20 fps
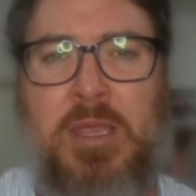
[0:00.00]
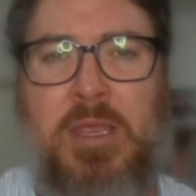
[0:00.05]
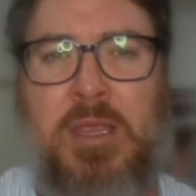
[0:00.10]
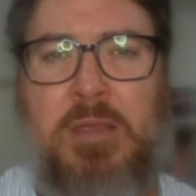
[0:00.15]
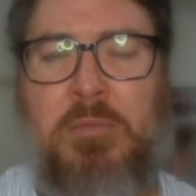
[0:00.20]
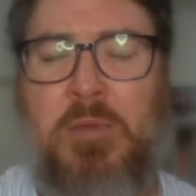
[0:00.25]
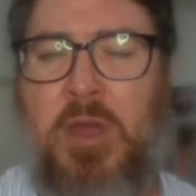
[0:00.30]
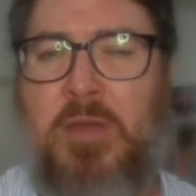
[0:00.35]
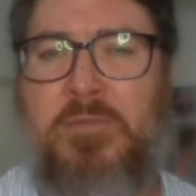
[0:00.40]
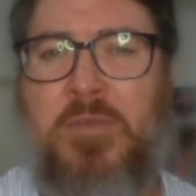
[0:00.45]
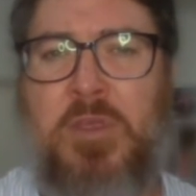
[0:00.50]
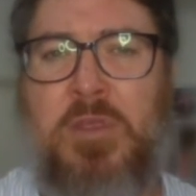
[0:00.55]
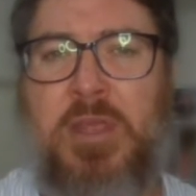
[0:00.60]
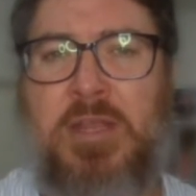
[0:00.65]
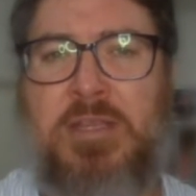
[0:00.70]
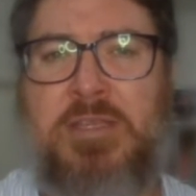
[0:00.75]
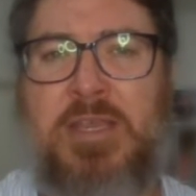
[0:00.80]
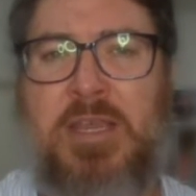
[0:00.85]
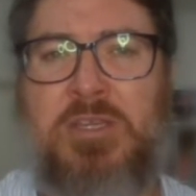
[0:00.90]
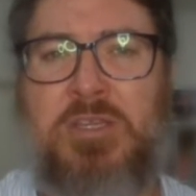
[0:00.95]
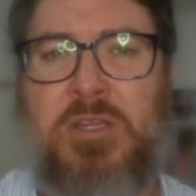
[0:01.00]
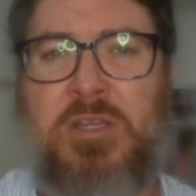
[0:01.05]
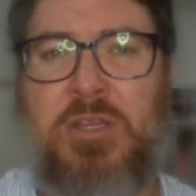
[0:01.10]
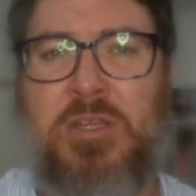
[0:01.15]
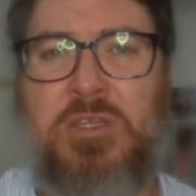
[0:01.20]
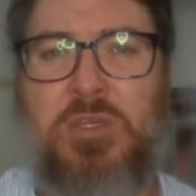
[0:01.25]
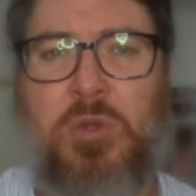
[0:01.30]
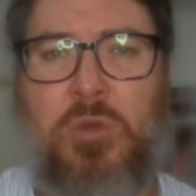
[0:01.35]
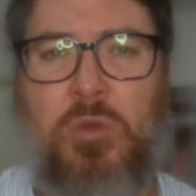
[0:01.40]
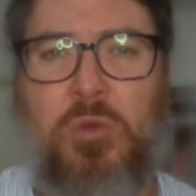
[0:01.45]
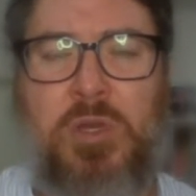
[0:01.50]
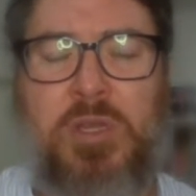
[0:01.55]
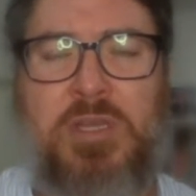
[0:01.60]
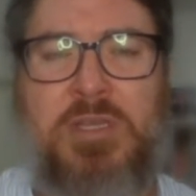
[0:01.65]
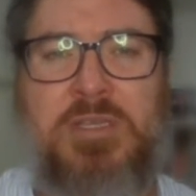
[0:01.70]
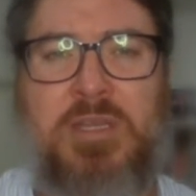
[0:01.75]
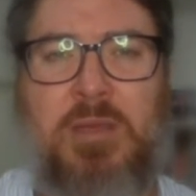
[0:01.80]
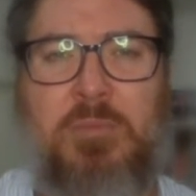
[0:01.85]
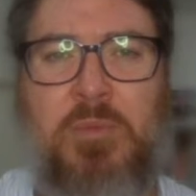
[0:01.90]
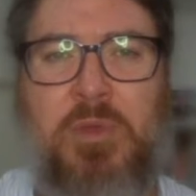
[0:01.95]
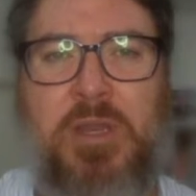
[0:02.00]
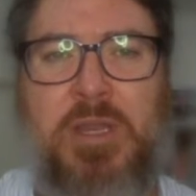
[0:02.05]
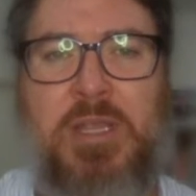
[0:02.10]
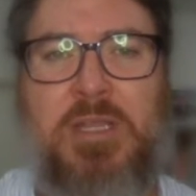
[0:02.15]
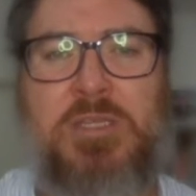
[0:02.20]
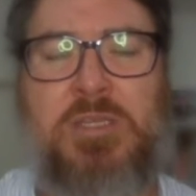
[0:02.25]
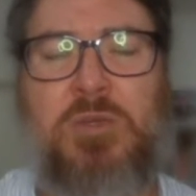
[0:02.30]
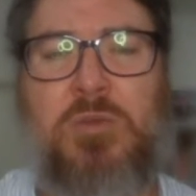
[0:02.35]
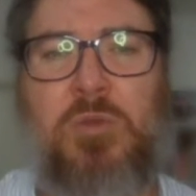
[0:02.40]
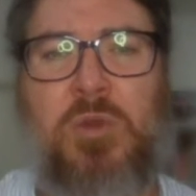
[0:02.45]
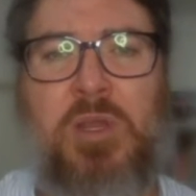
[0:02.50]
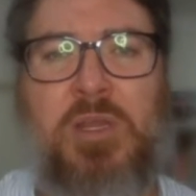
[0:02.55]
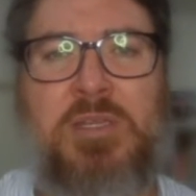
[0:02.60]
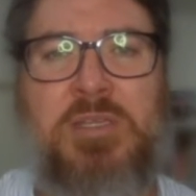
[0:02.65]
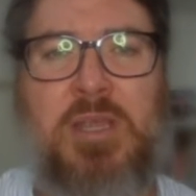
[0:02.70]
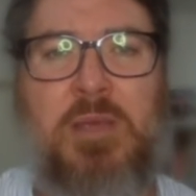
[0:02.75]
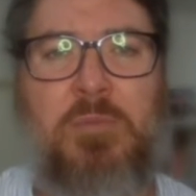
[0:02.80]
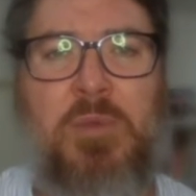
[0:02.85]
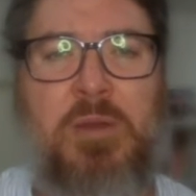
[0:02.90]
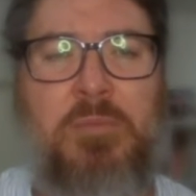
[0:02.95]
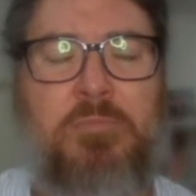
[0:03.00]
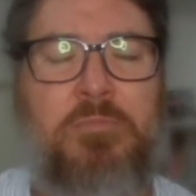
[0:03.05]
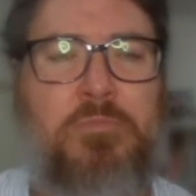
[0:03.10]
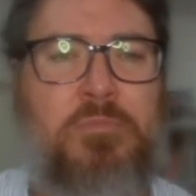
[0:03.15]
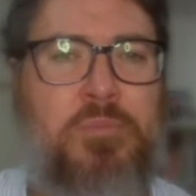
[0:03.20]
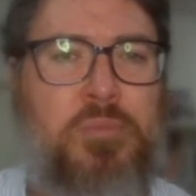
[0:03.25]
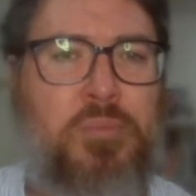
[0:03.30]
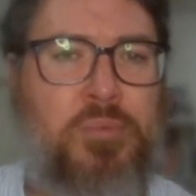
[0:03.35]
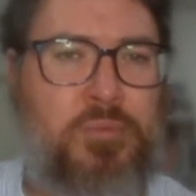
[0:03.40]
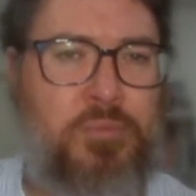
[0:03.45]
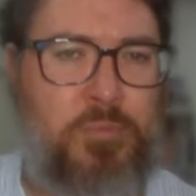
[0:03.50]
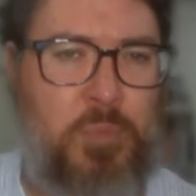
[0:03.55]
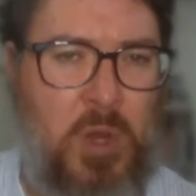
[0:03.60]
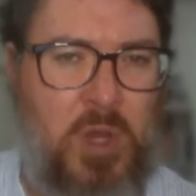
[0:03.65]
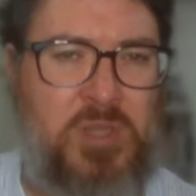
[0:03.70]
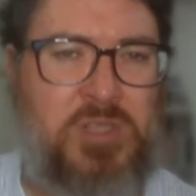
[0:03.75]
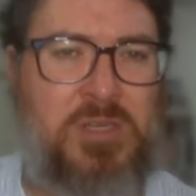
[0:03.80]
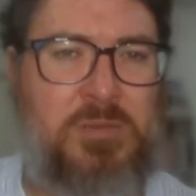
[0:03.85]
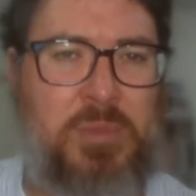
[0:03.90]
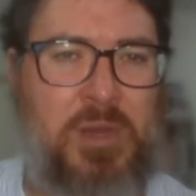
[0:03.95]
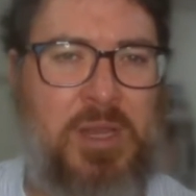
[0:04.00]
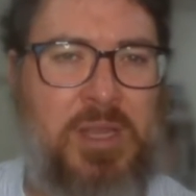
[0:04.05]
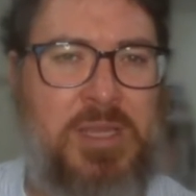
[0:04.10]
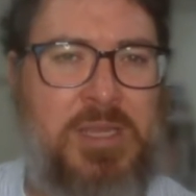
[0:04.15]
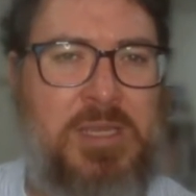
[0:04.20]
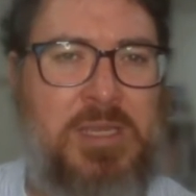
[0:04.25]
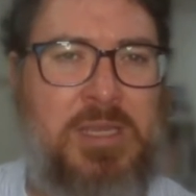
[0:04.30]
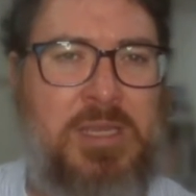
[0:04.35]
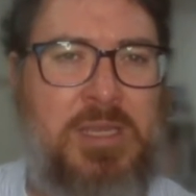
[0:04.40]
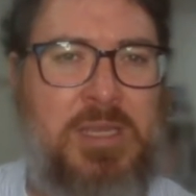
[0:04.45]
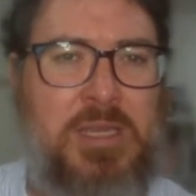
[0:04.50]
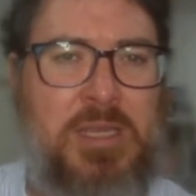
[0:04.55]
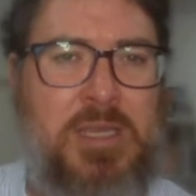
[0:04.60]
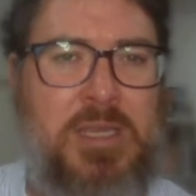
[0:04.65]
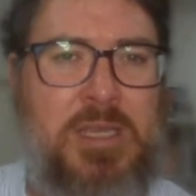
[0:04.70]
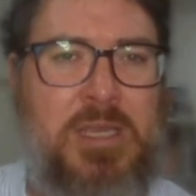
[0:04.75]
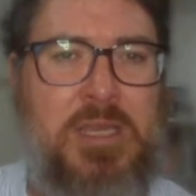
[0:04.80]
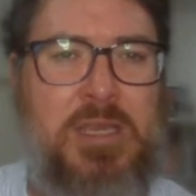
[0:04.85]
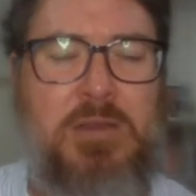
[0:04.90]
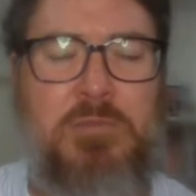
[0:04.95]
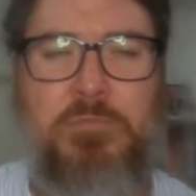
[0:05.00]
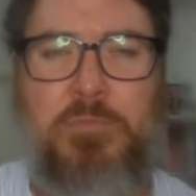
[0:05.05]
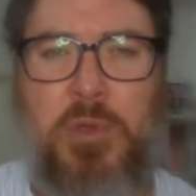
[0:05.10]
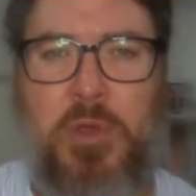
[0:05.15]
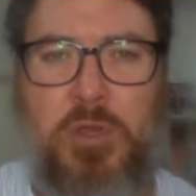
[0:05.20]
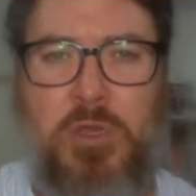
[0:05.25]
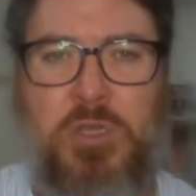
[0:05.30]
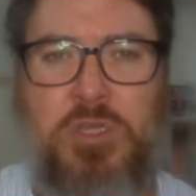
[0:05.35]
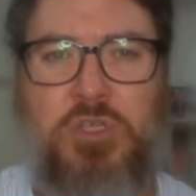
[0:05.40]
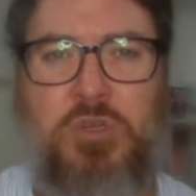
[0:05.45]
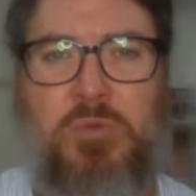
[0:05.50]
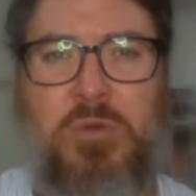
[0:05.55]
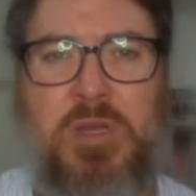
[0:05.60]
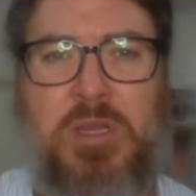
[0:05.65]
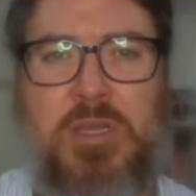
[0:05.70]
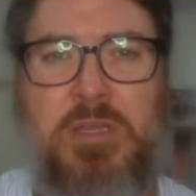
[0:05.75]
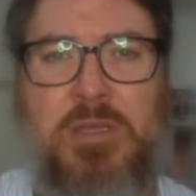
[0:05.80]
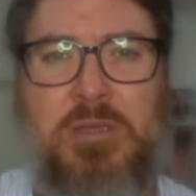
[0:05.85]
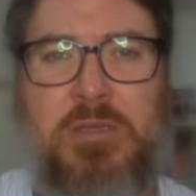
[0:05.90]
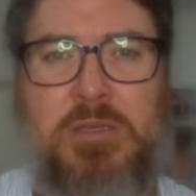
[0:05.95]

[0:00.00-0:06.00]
In my view, that's actually schooling someone. That's schooling someone possibly in perjury.